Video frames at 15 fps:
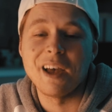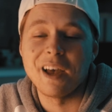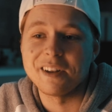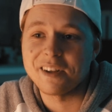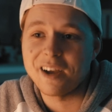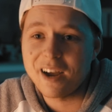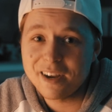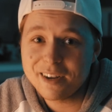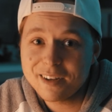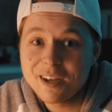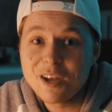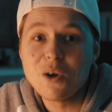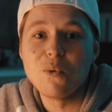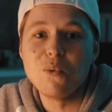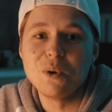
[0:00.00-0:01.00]
And I
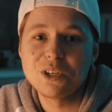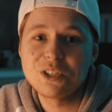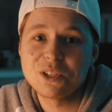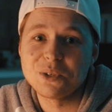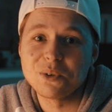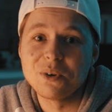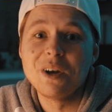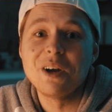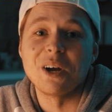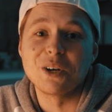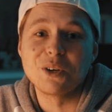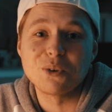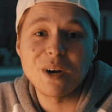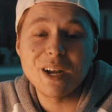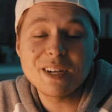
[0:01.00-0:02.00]
wish you a
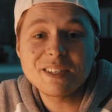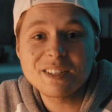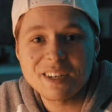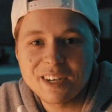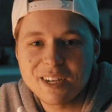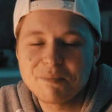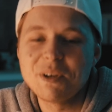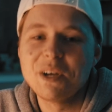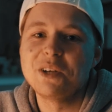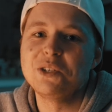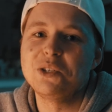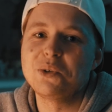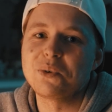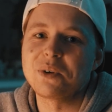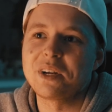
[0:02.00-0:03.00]
great time
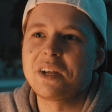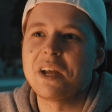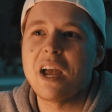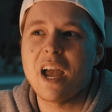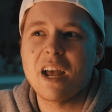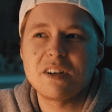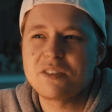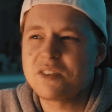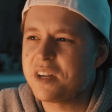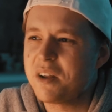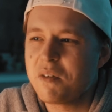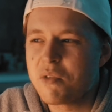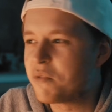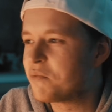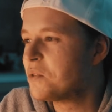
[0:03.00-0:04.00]
during
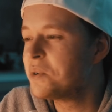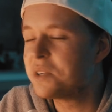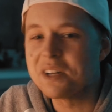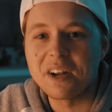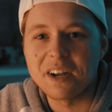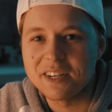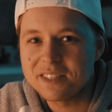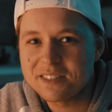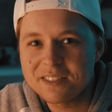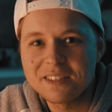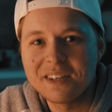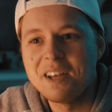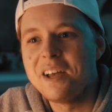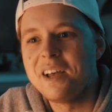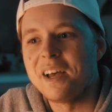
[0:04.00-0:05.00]
editing through the nights,
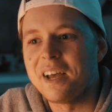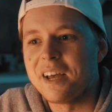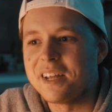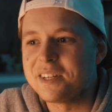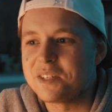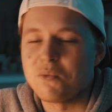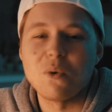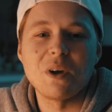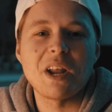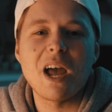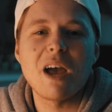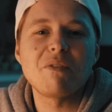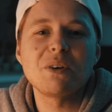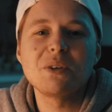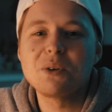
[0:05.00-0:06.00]
and
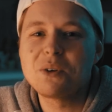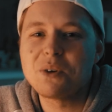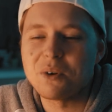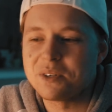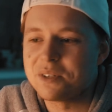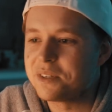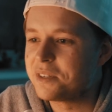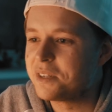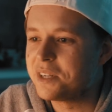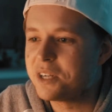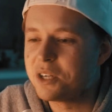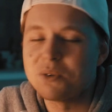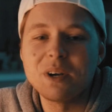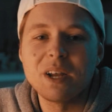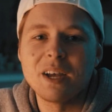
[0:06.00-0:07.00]
whatever you're gonna
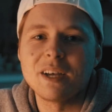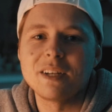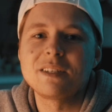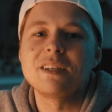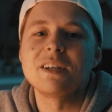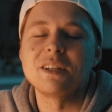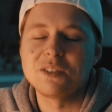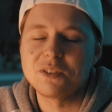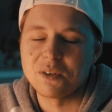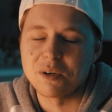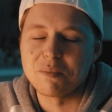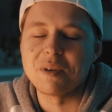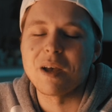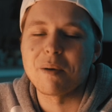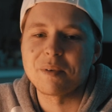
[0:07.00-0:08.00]
create, it's
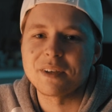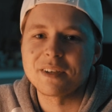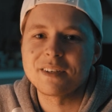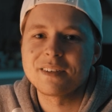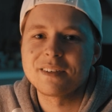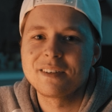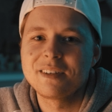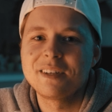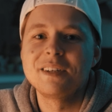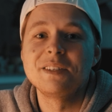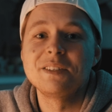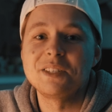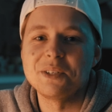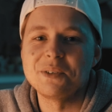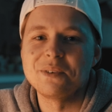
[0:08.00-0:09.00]
gonna be epic.
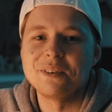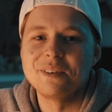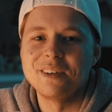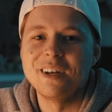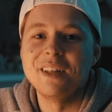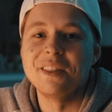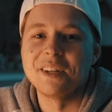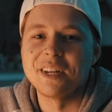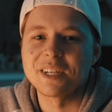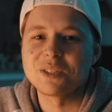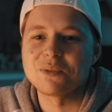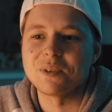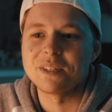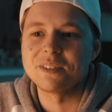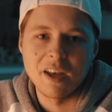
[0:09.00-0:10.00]
See you in the
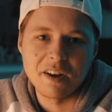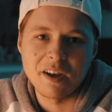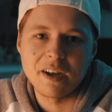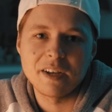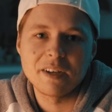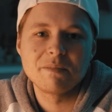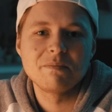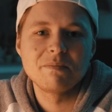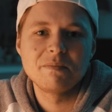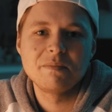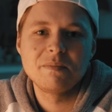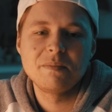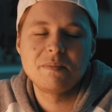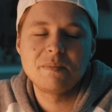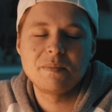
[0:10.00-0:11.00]
next one. And I
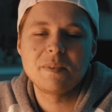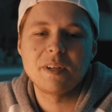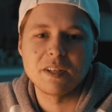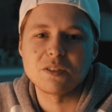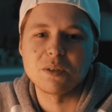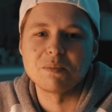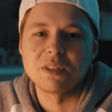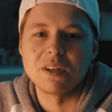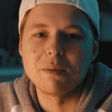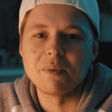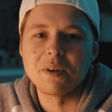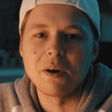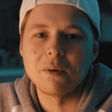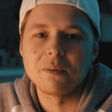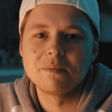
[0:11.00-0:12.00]
get some sleep
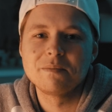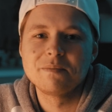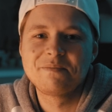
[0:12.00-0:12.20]
now.